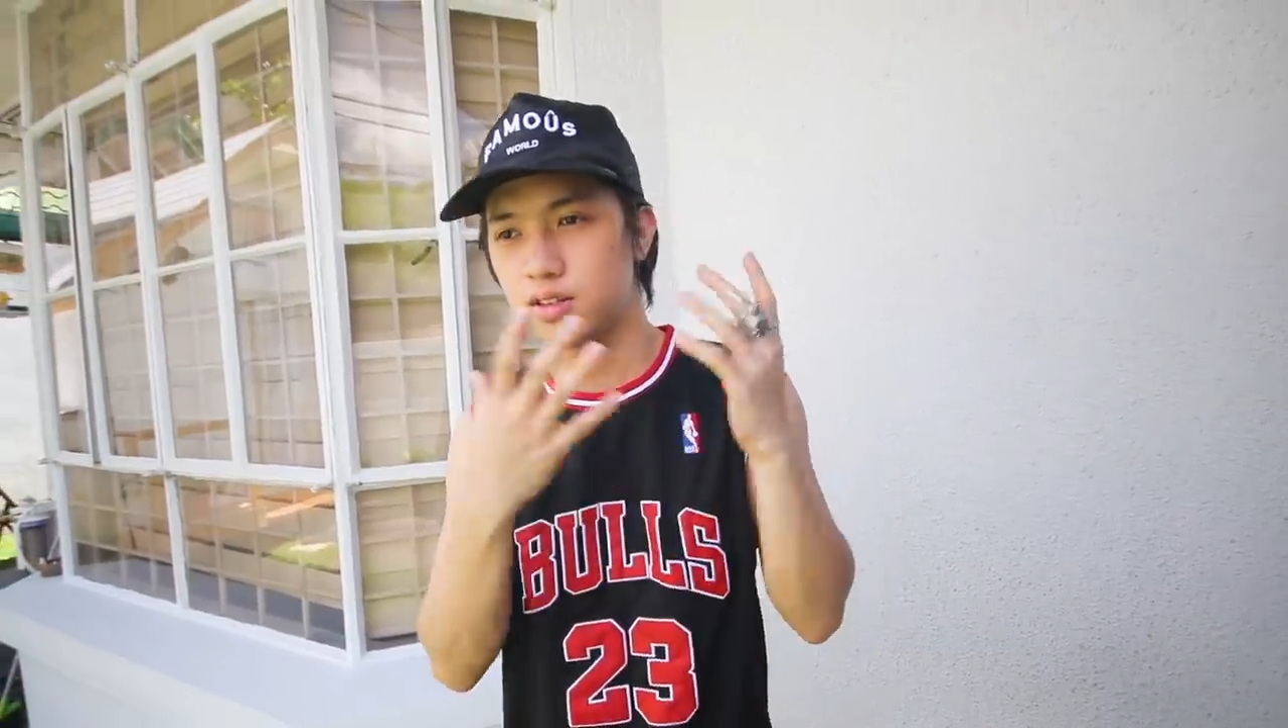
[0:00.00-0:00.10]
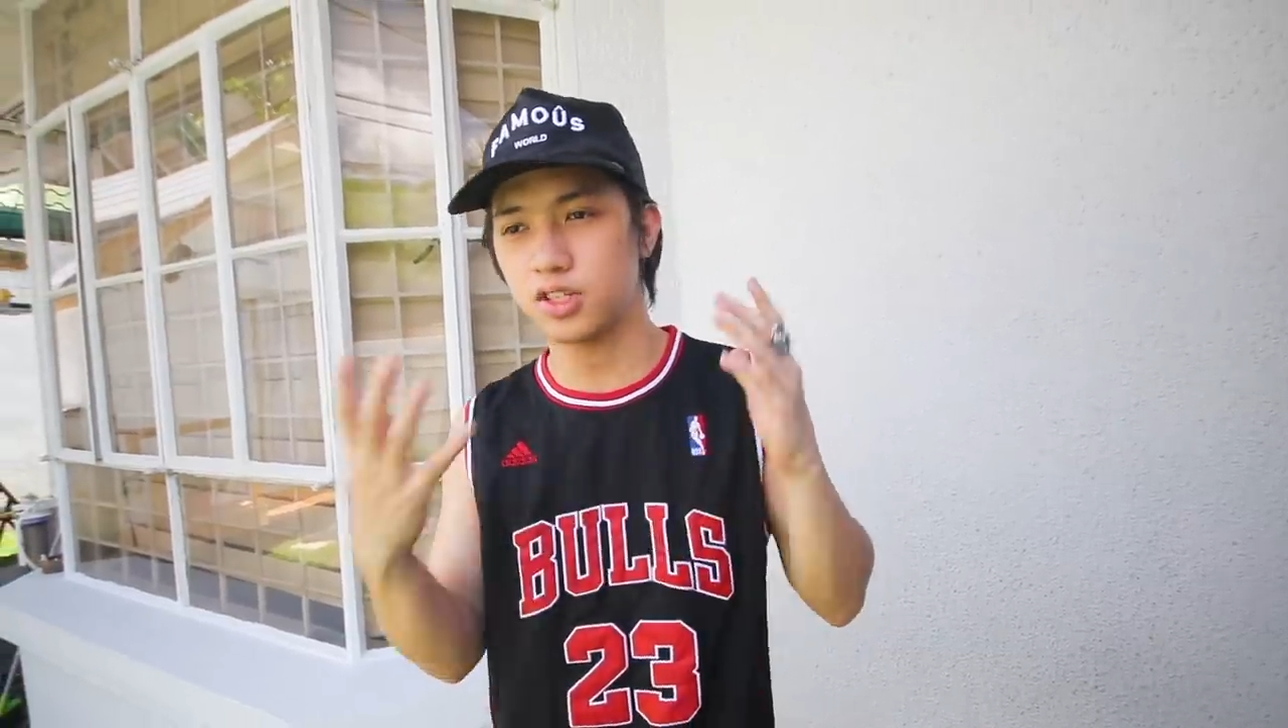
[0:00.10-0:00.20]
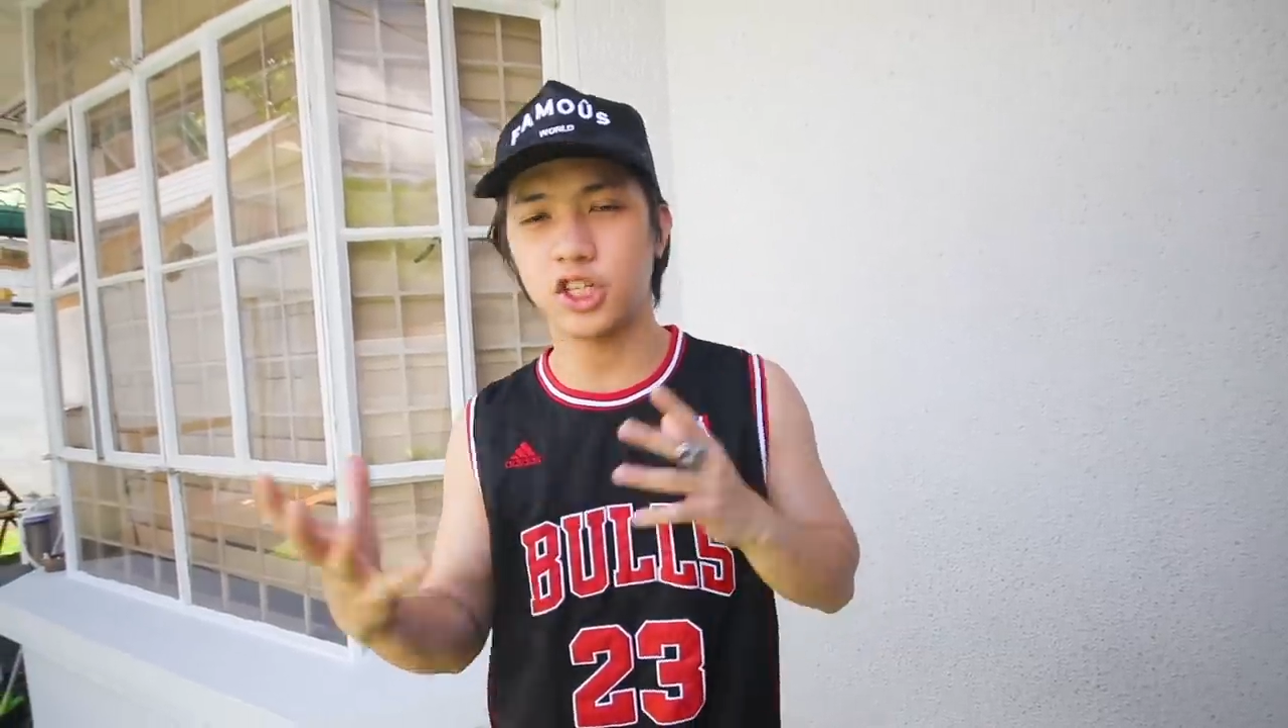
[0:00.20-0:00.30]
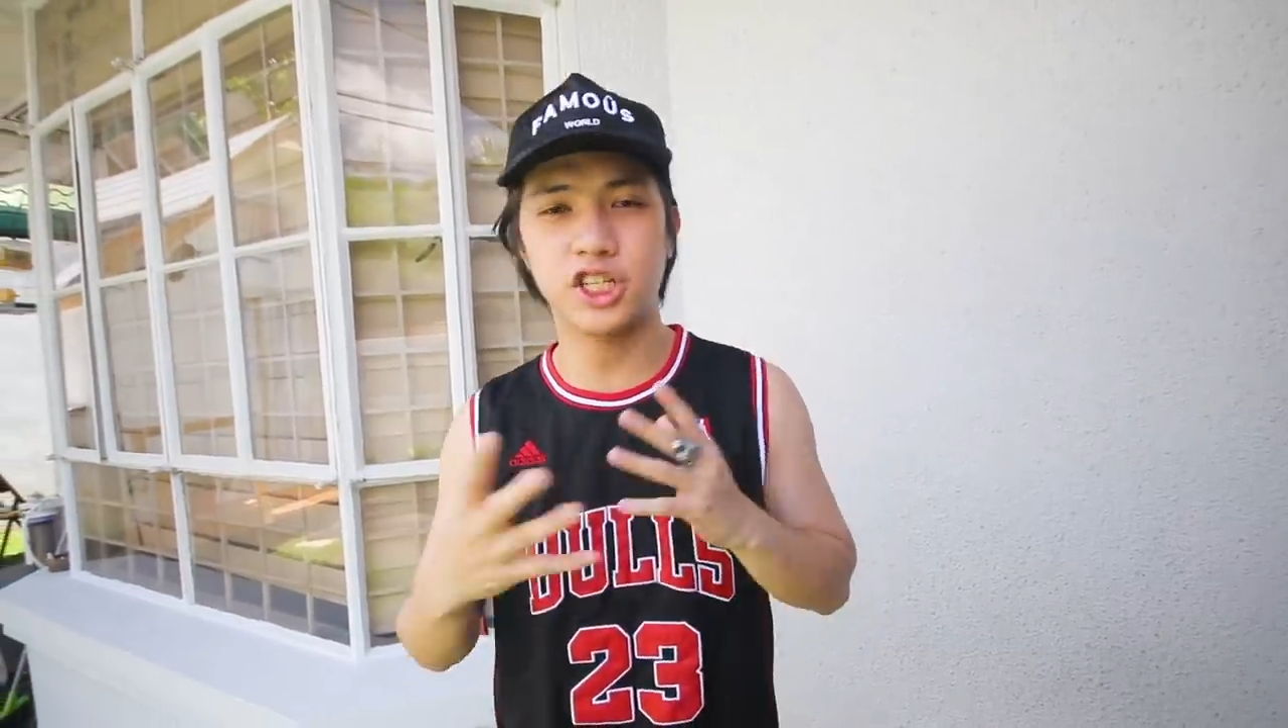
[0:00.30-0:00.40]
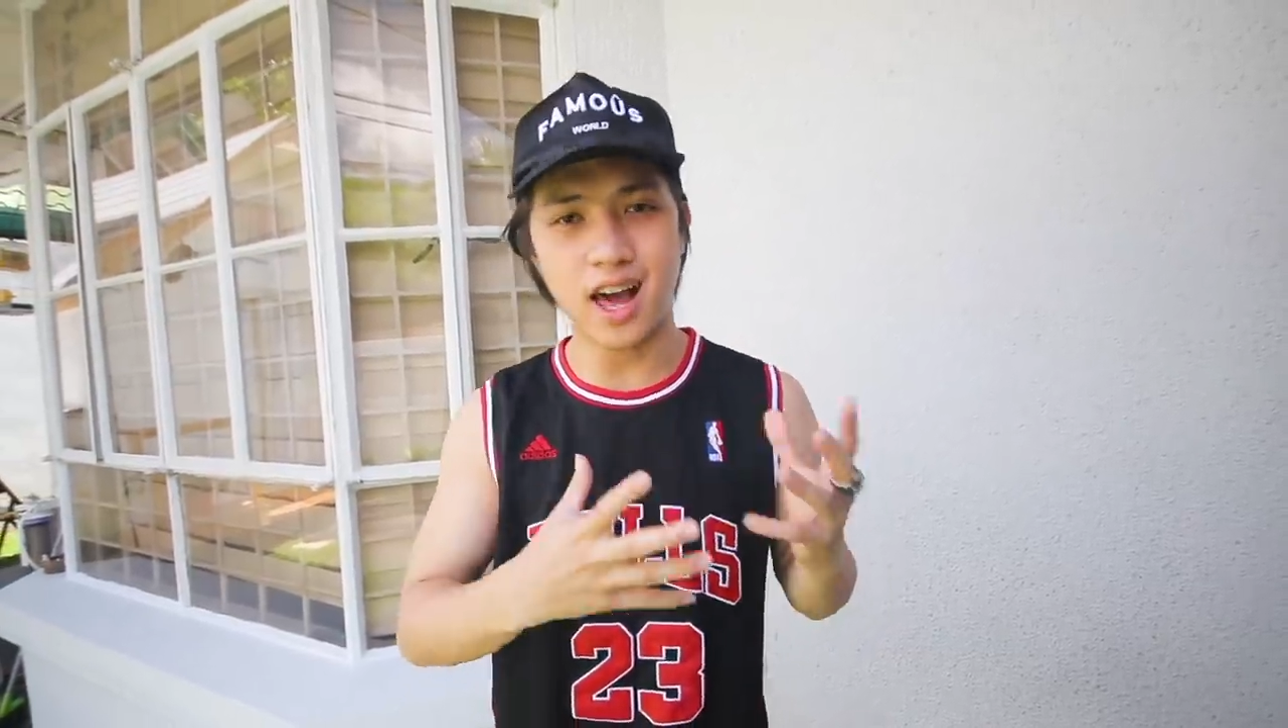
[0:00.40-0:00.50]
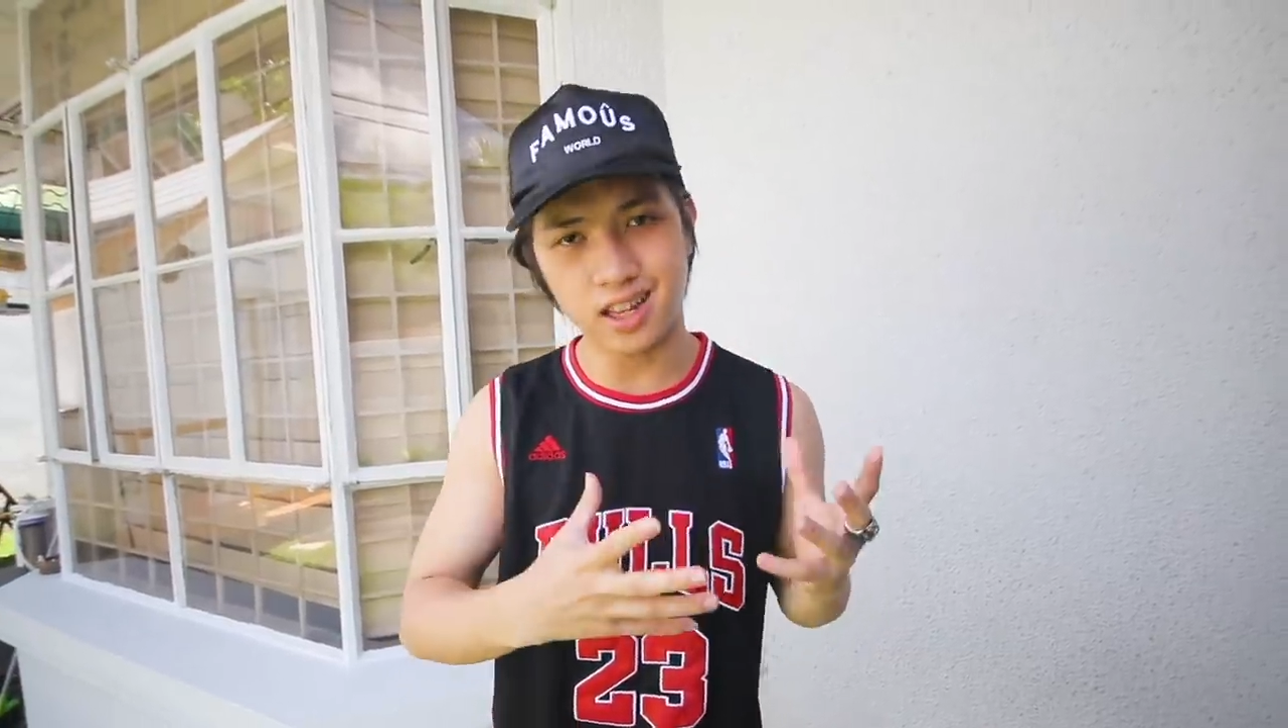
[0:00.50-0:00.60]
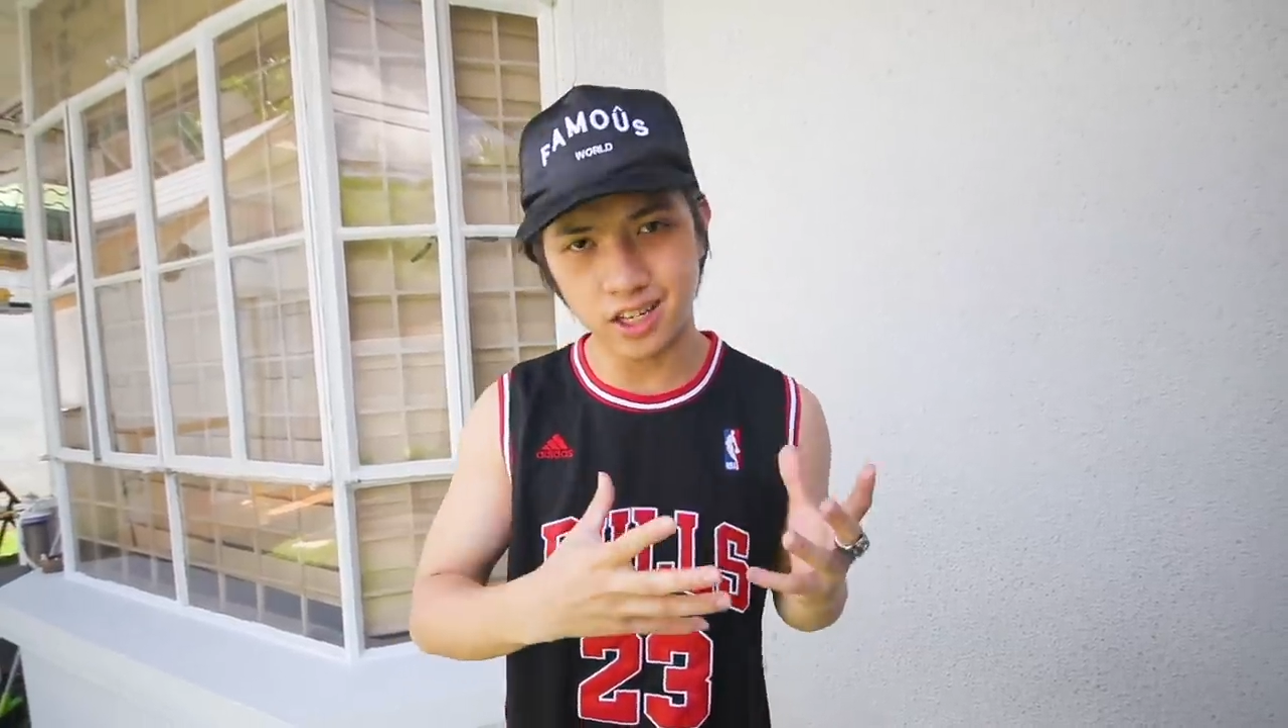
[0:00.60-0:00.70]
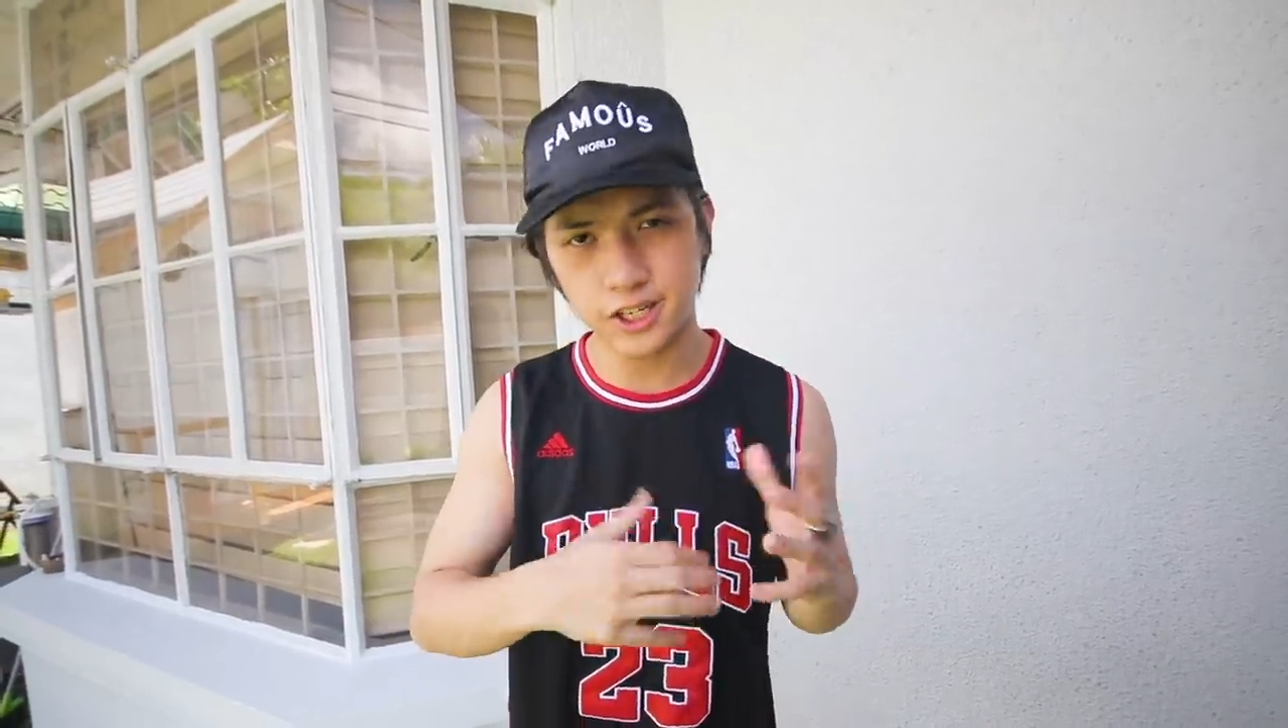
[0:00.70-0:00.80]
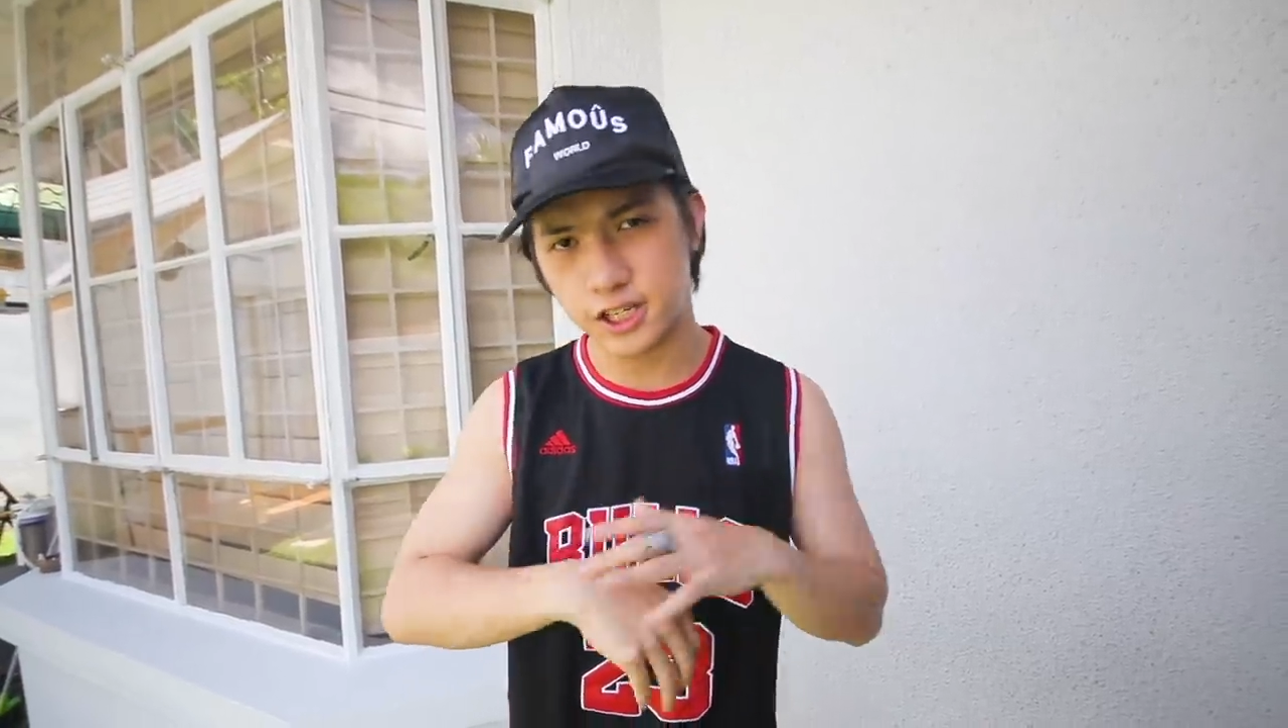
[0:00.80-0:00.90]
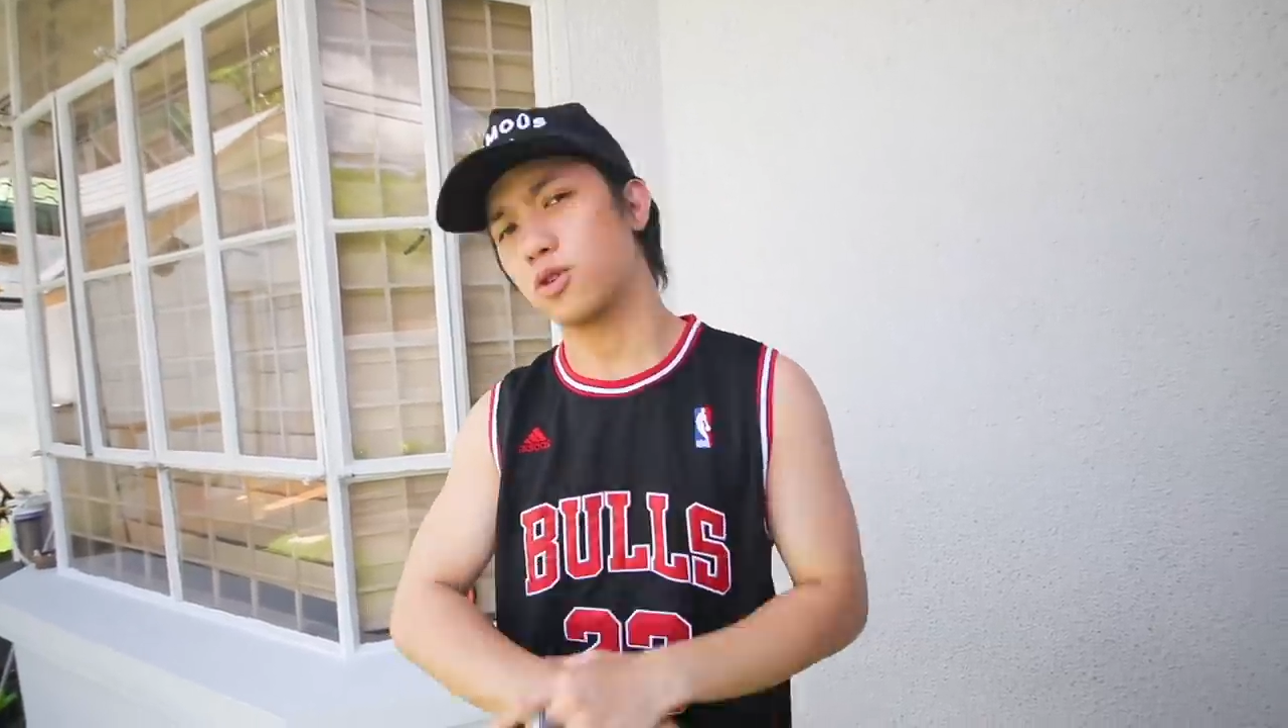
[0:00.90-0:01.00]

the challenge